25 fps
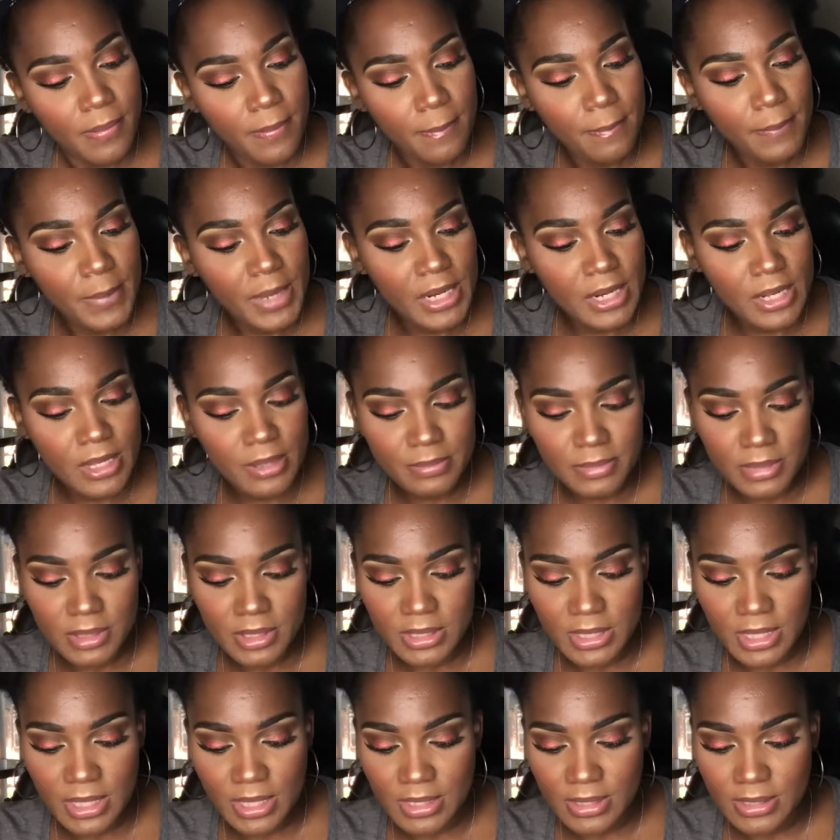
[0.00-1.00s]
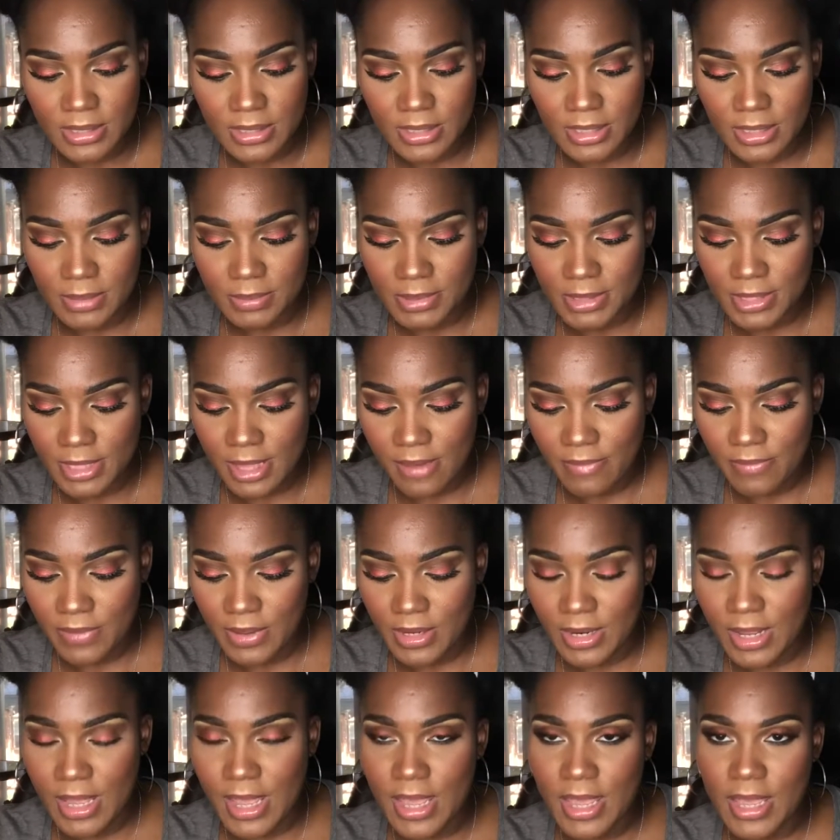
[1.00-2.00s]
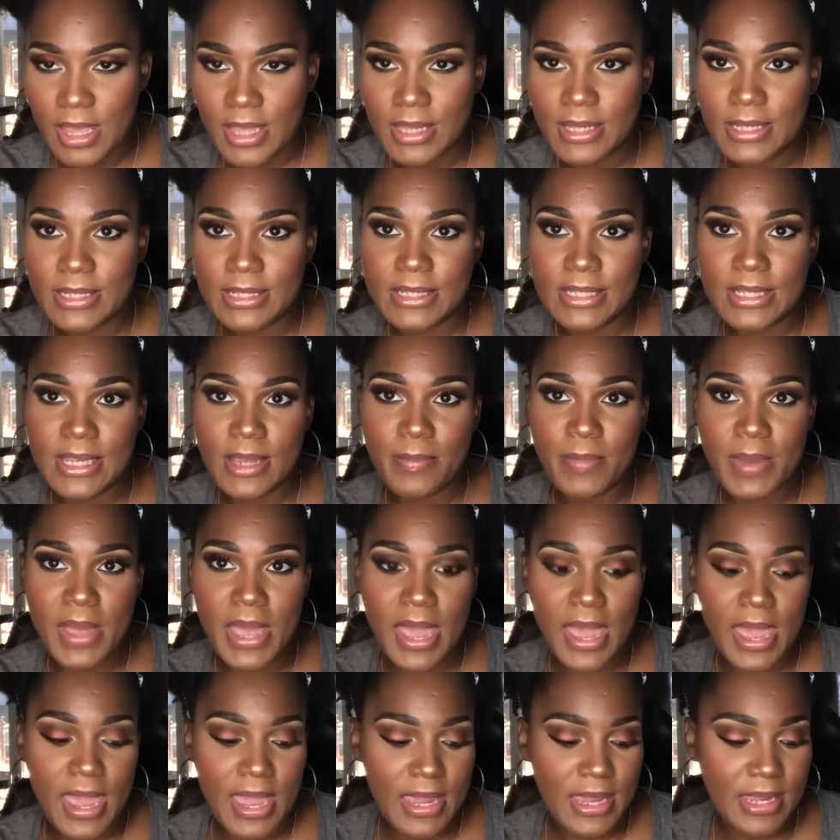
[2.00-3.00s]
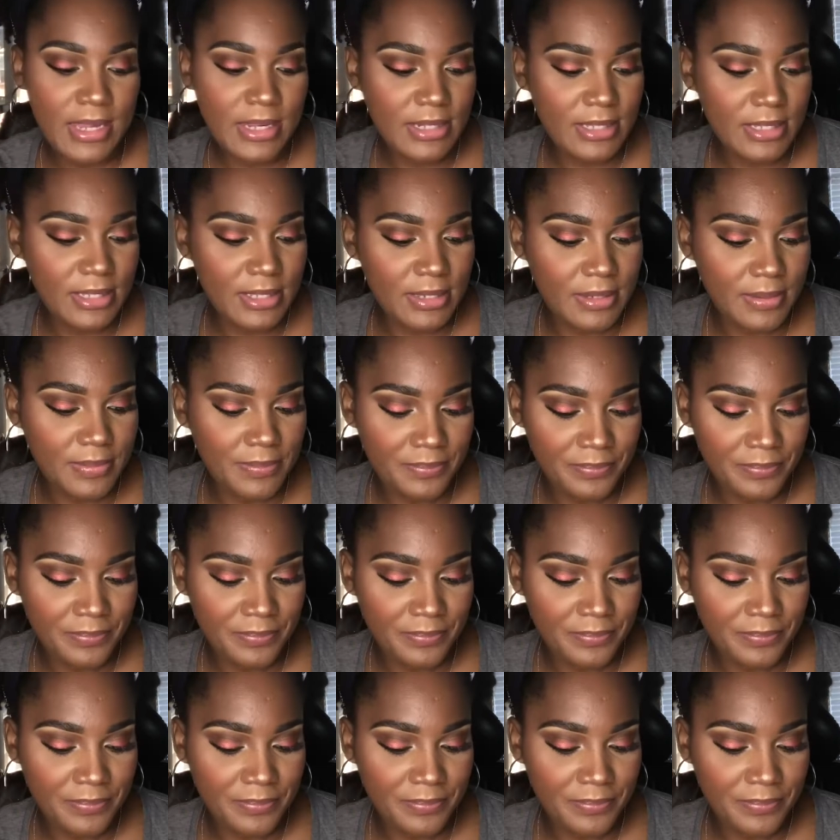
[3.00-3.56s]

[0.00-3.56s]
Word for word: medium 6, deep 7, and deep 8.